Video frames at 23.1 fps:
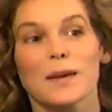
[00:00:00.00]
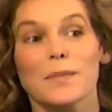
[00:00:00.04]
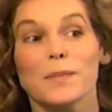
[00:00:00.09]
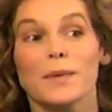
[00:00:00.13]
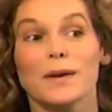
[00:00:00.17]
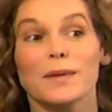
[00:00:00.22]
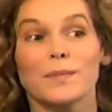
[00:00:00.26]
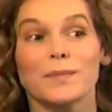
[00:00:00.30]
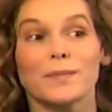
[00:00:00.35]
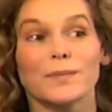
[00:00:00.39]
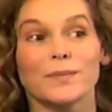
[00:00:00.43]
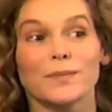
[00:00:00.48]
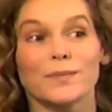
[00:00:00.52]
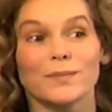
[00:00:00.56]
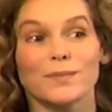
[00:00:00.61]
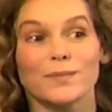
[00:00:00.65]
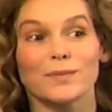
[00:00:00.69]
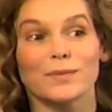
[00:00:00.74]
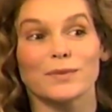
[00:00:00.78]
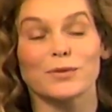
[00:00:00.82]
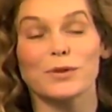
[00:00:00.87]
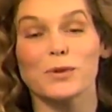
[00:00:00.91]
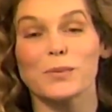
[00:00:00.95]
But
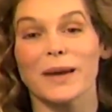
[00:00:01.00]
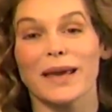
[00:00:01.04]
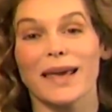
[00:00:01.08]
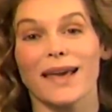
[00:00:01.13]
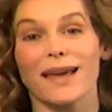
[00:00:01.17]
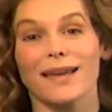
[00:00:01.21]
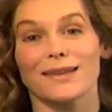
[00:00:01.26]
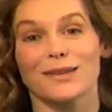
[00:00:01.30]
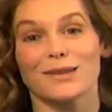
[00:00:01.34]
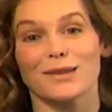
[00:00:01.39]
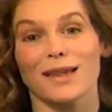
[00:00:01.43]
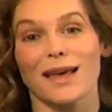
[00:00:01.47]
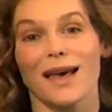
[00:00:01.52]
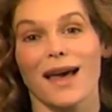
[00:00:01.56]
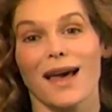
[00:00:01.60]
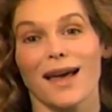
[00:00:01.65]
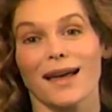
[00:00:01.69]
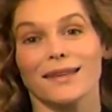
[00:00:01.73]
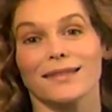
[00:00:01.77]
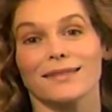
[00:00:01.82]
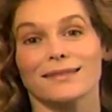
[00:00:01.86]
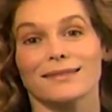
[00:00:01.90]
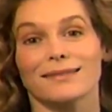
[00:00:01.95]
before we get to
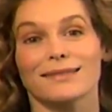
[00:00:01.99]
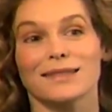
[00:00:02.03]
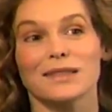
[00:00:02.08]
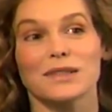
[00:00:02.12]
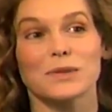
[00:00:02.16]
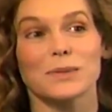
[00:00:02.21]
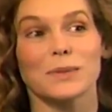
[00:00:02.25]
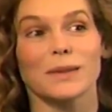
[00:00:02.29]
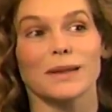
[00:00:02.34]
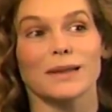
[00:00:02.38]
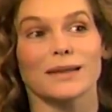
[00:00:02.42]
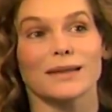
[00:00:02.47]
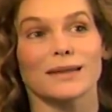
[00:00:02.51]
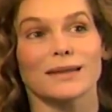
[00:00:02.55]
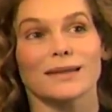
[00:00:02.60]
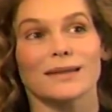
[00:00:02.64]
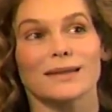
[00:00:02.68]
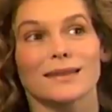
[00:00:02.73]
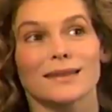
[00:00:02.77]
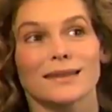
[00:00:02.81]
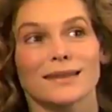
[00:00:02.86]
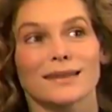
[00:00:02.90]
that, this one